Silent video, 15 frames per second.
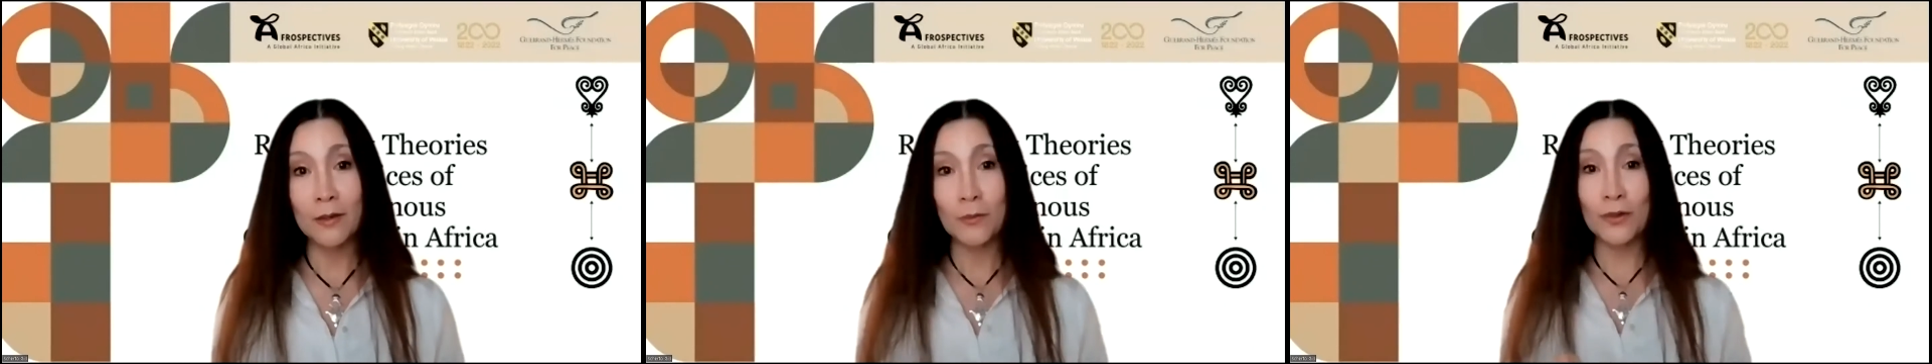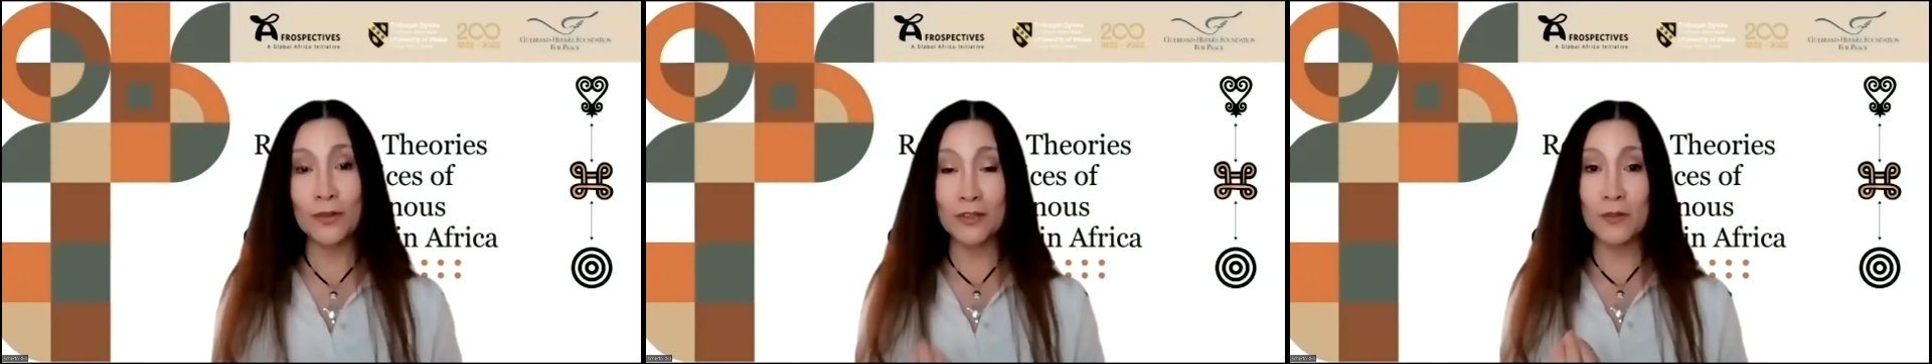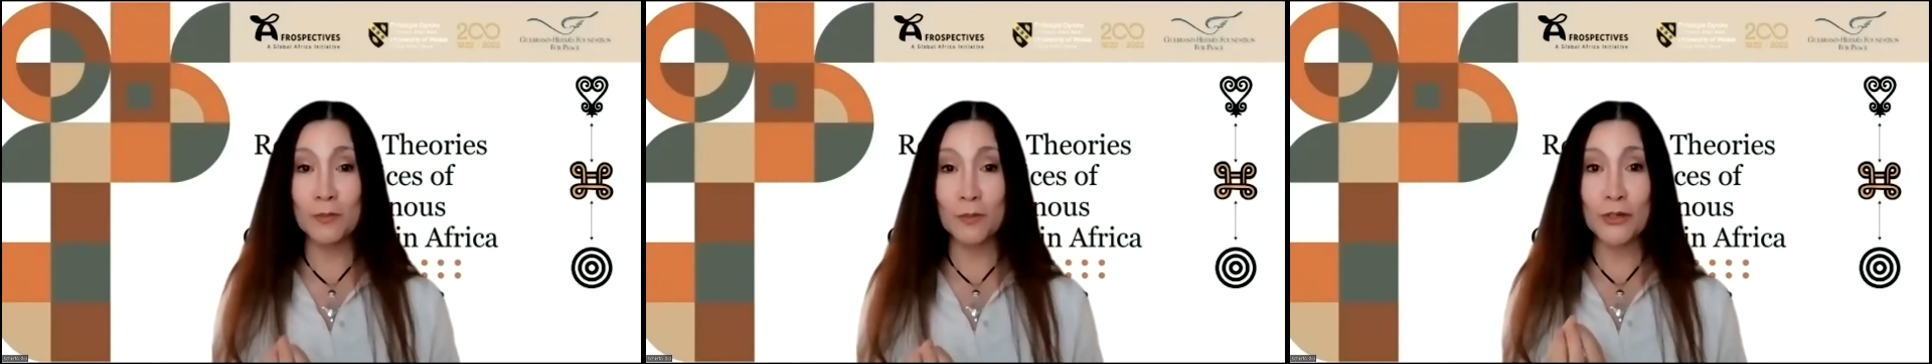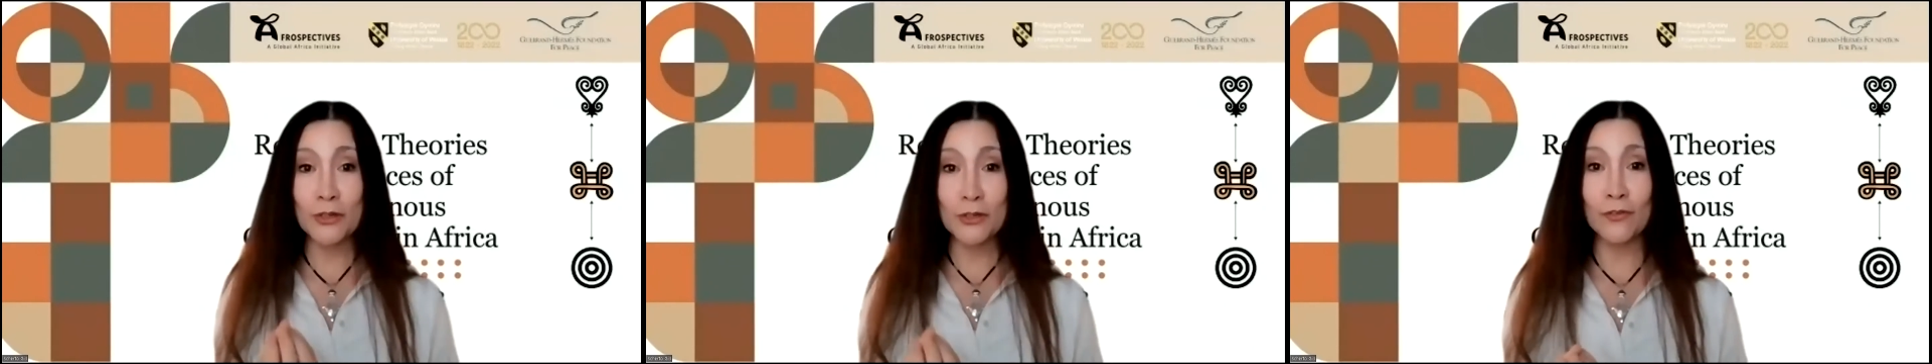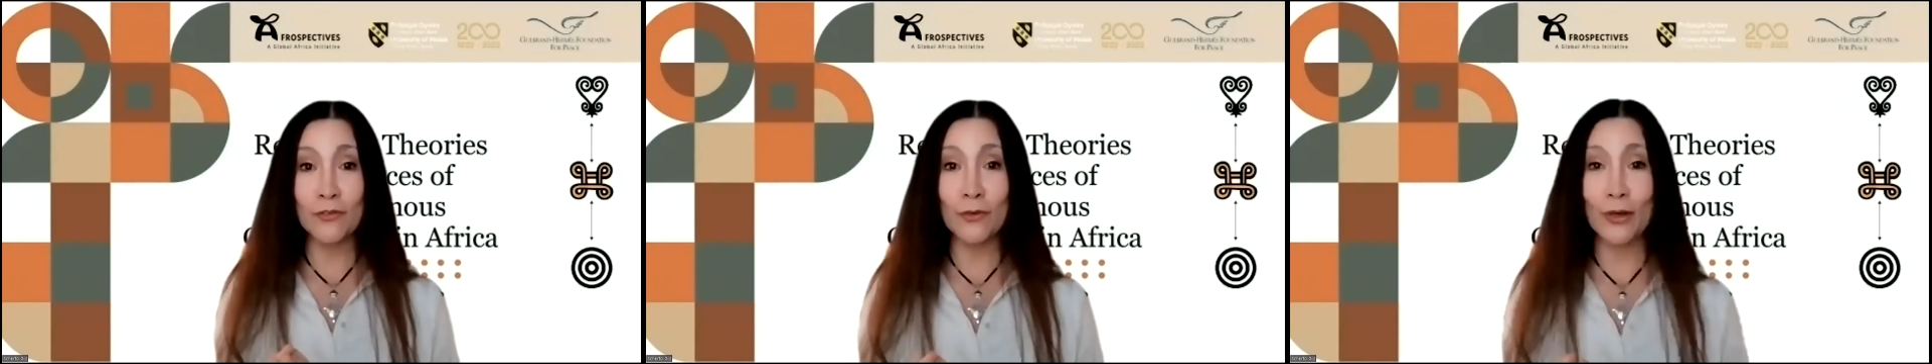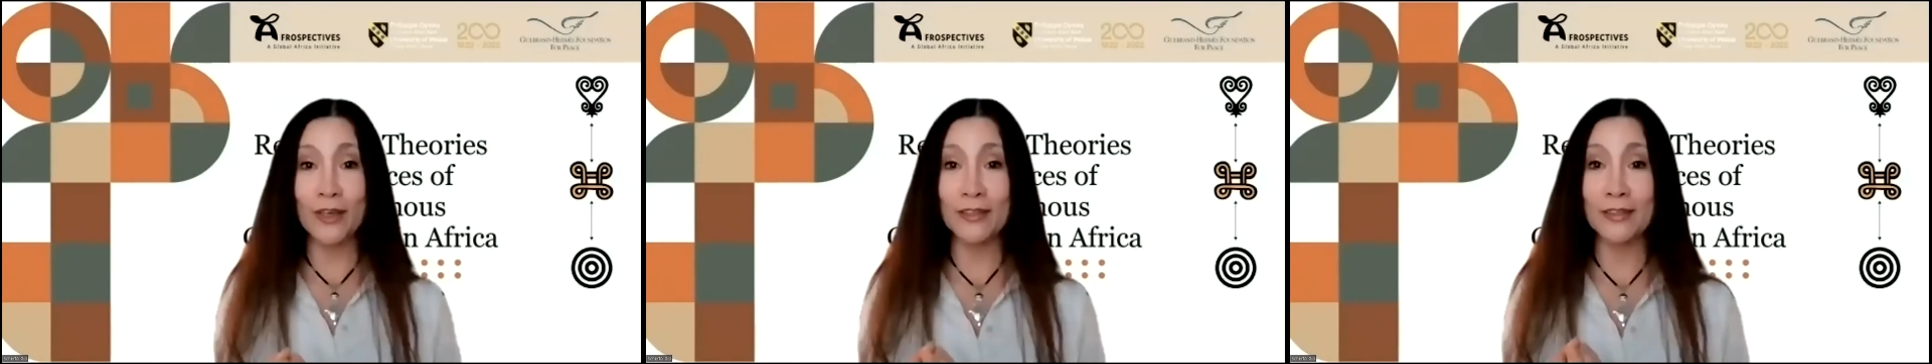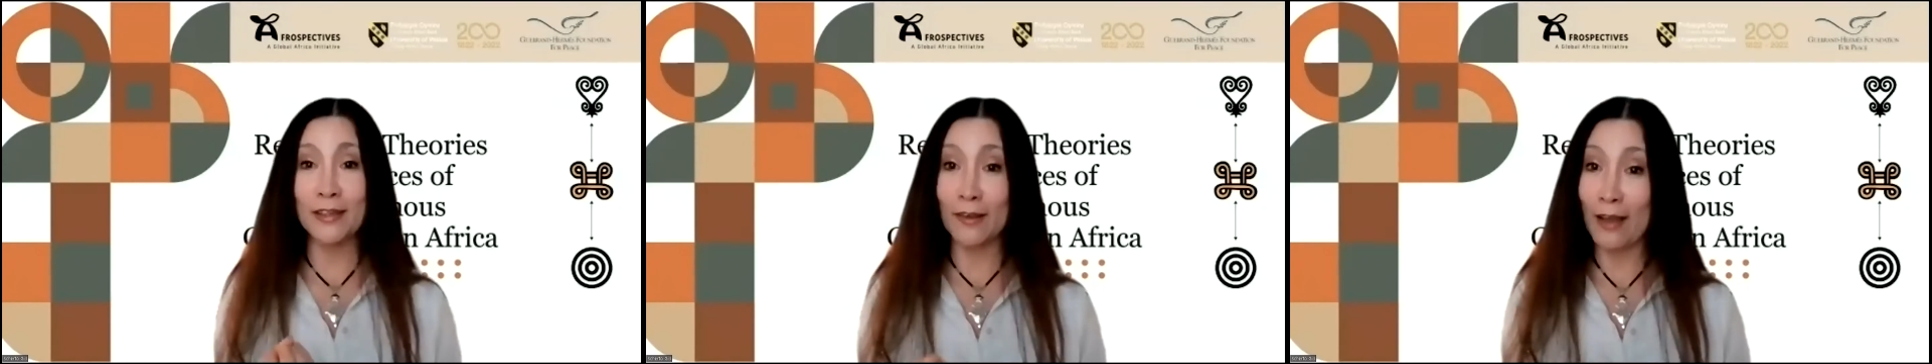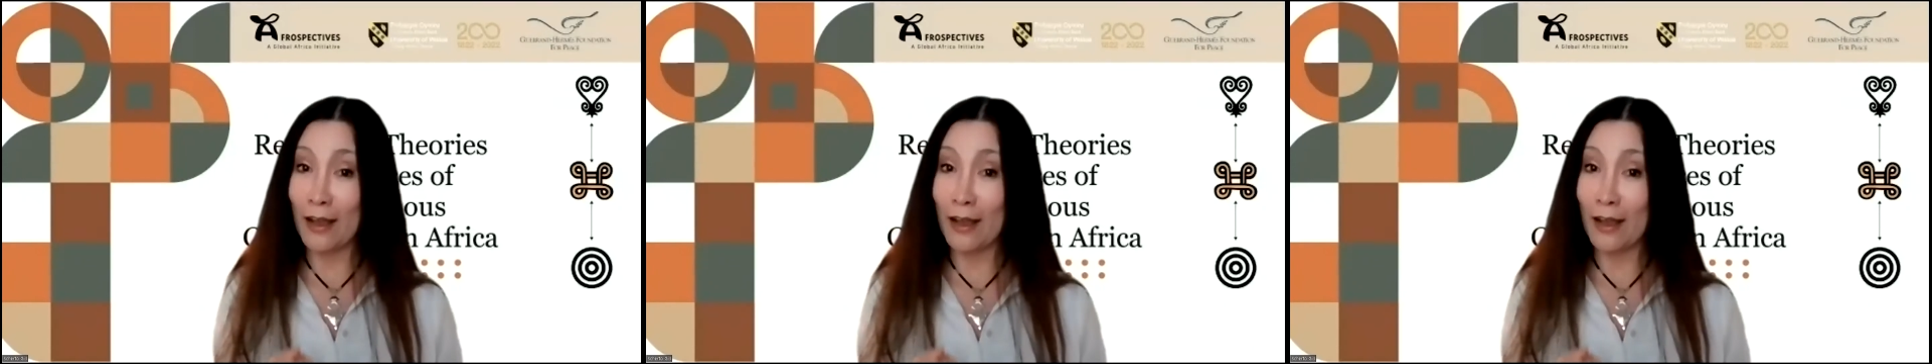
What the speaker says: with a special focus, as